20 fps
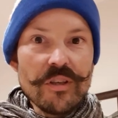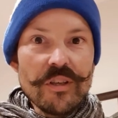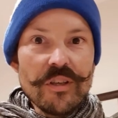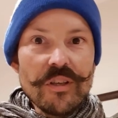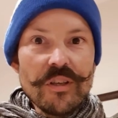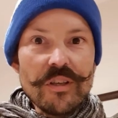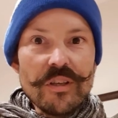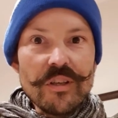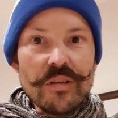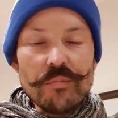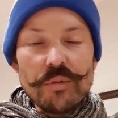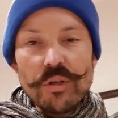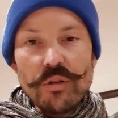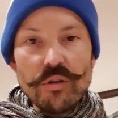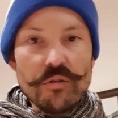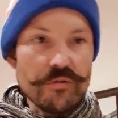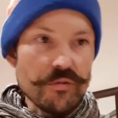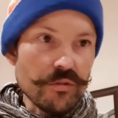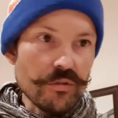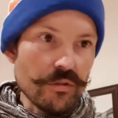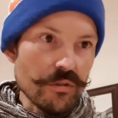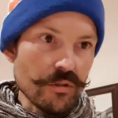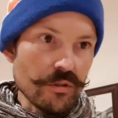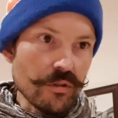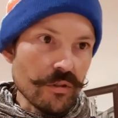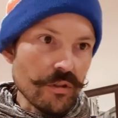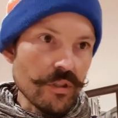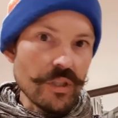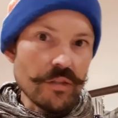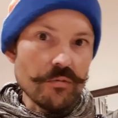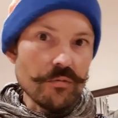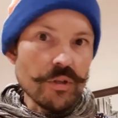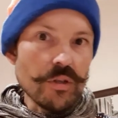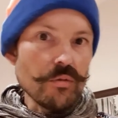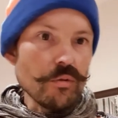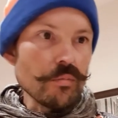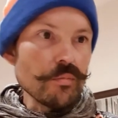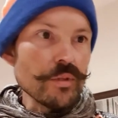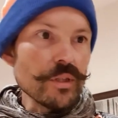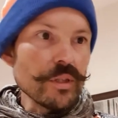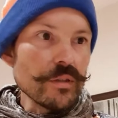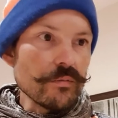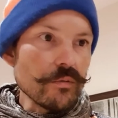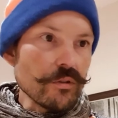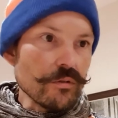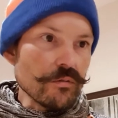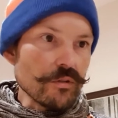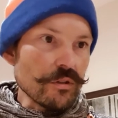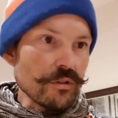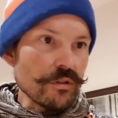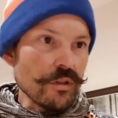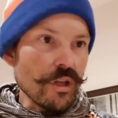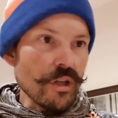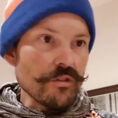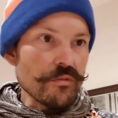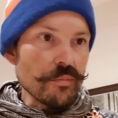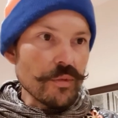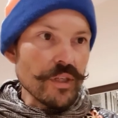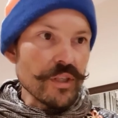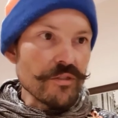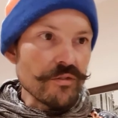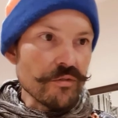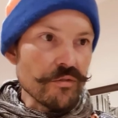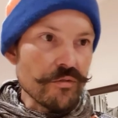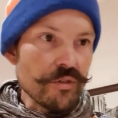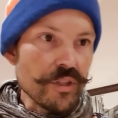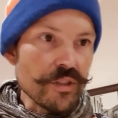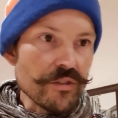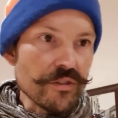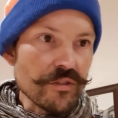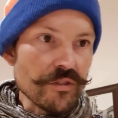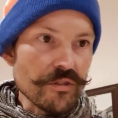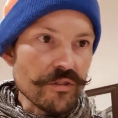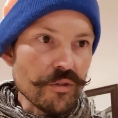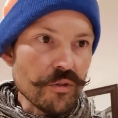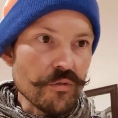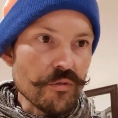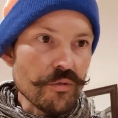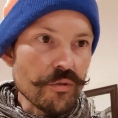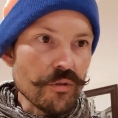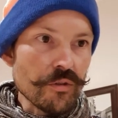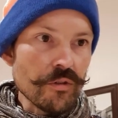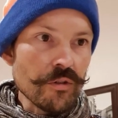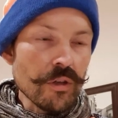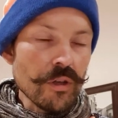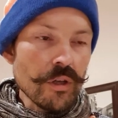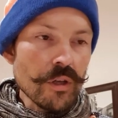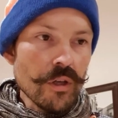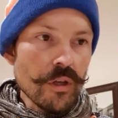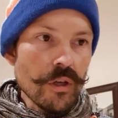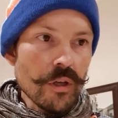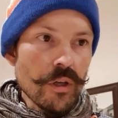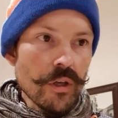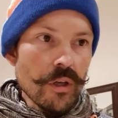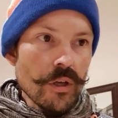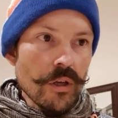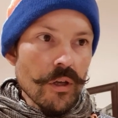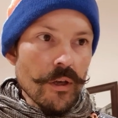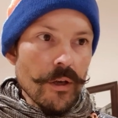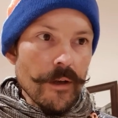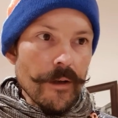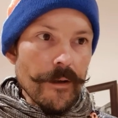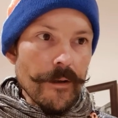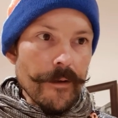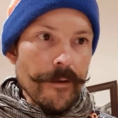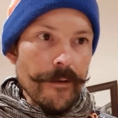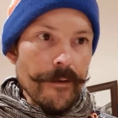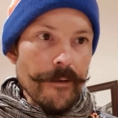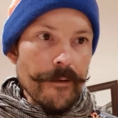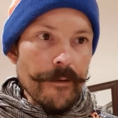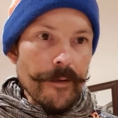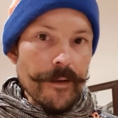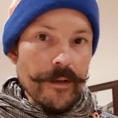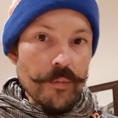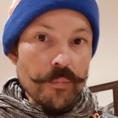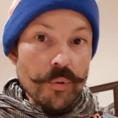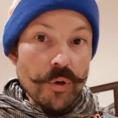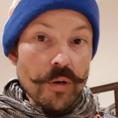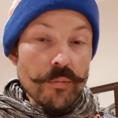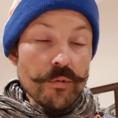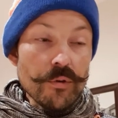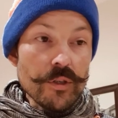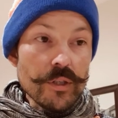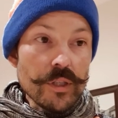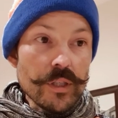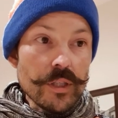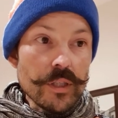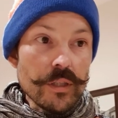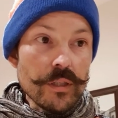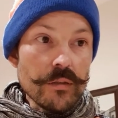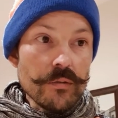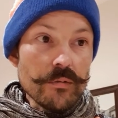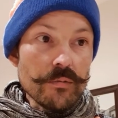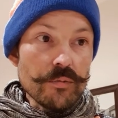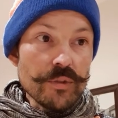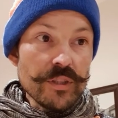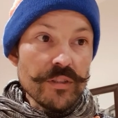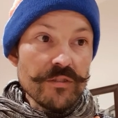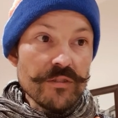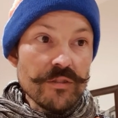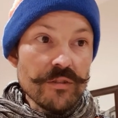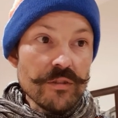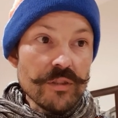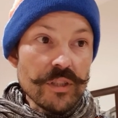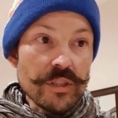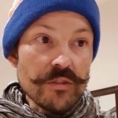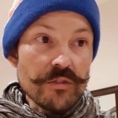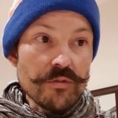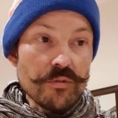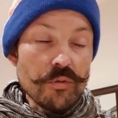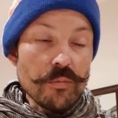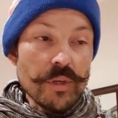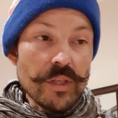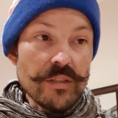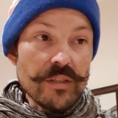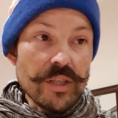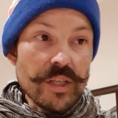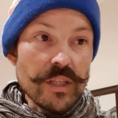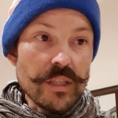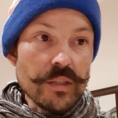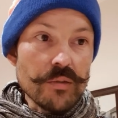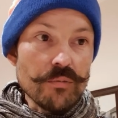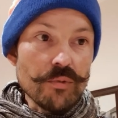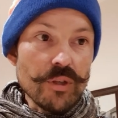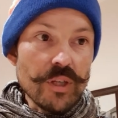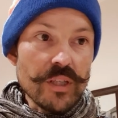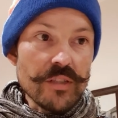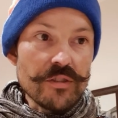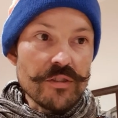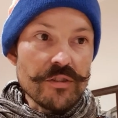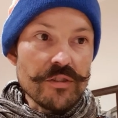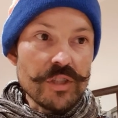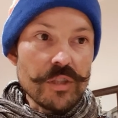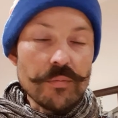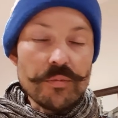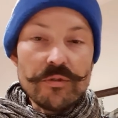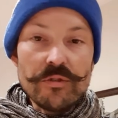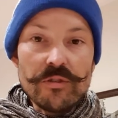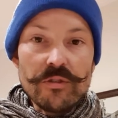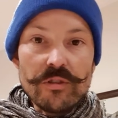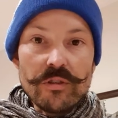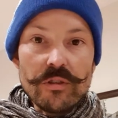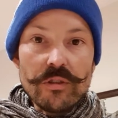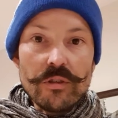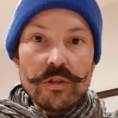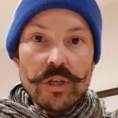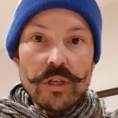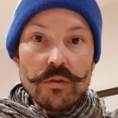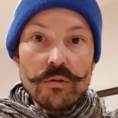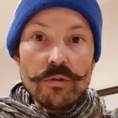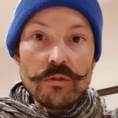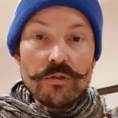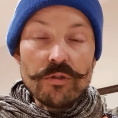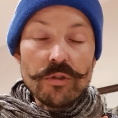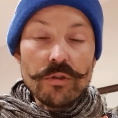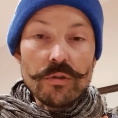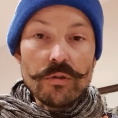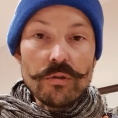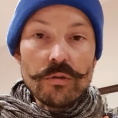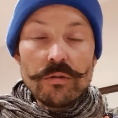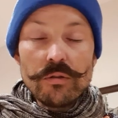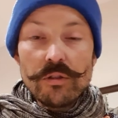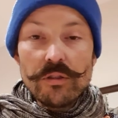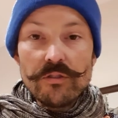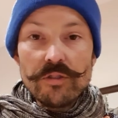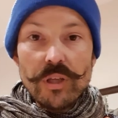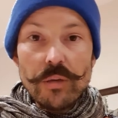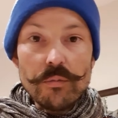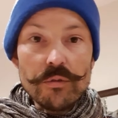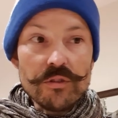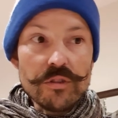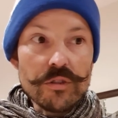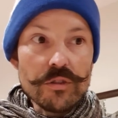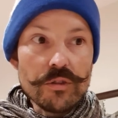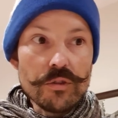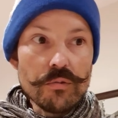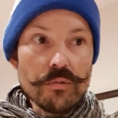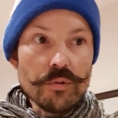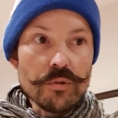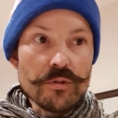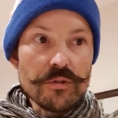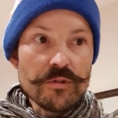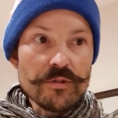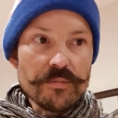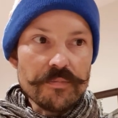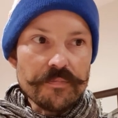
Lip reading: But often, that will be classmates or friends and so forth. And the primary reason is for maintaining relationships and also establishing new ones.